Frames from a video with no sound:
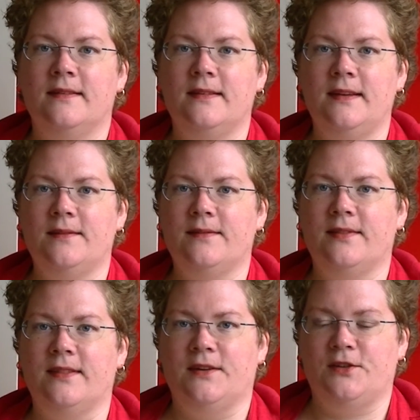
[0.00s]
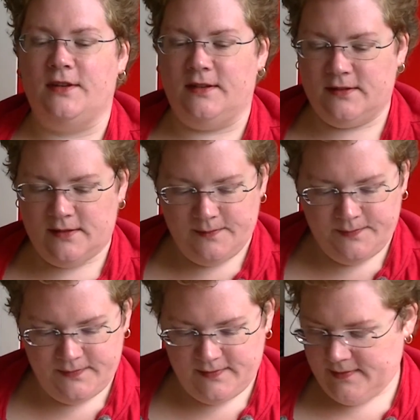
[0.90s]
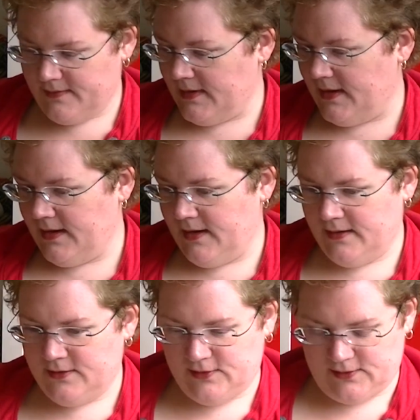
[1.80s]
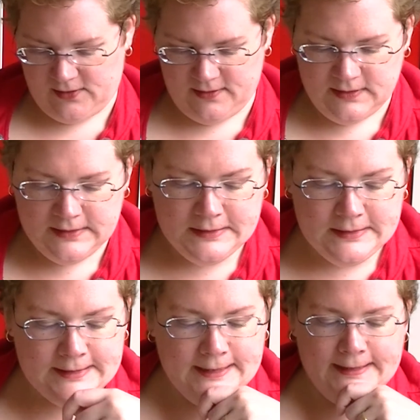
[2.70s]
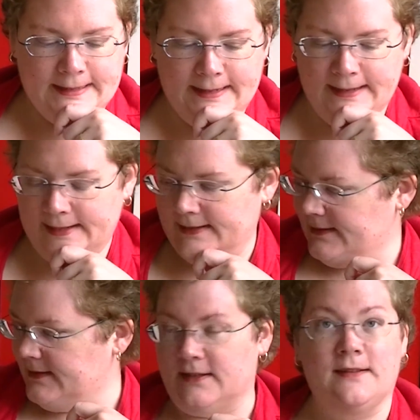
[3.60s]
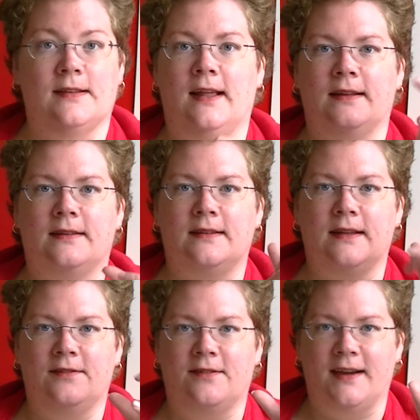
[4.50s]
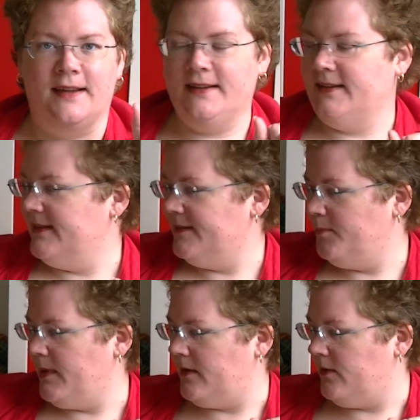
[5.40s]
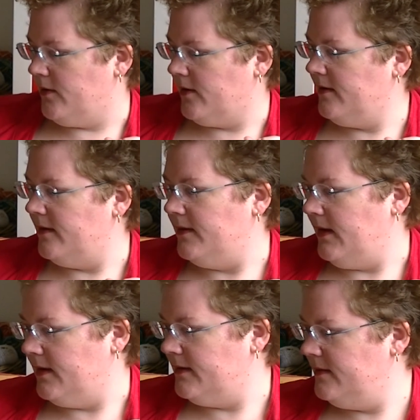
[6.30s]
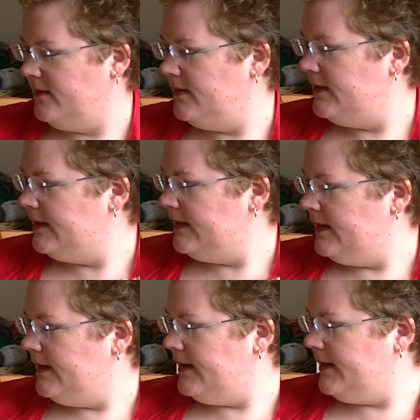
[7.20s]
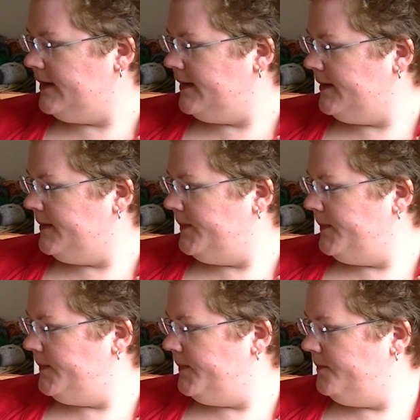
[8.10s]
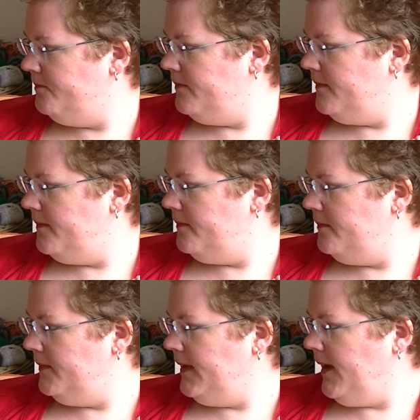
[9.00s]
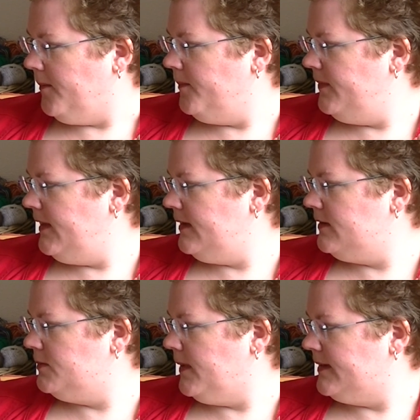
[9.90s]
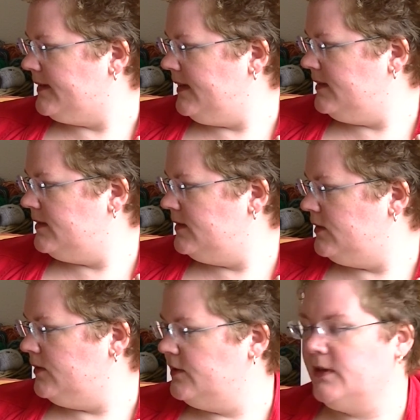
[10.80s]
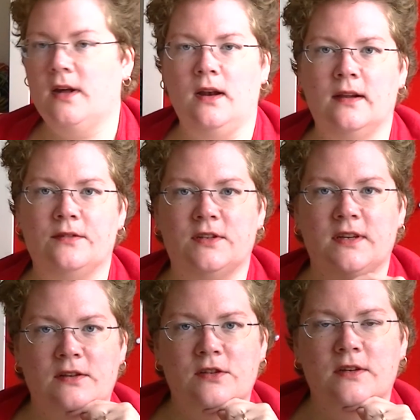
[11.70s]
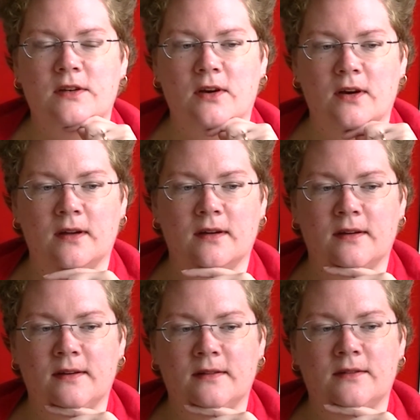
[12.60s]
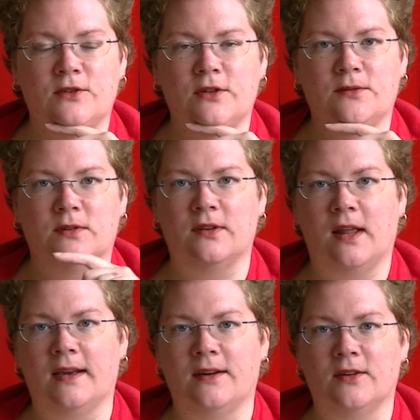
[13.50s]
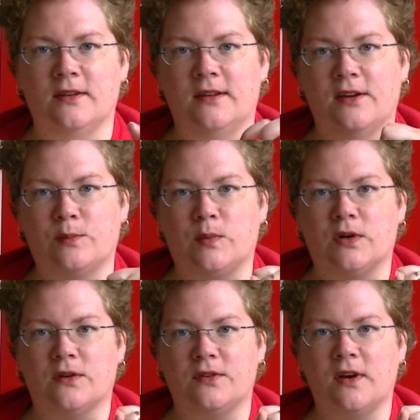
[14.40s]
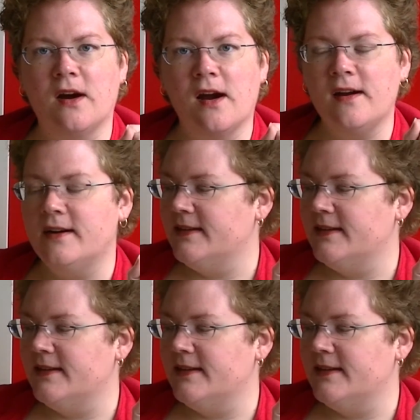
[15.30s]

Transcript: See, there she is. And she's gone. Uh, she doesn't like if I pet her a lot. Um, yeah, that's my crate. So she got a lot of attention and she was lying on the dashboard of the car.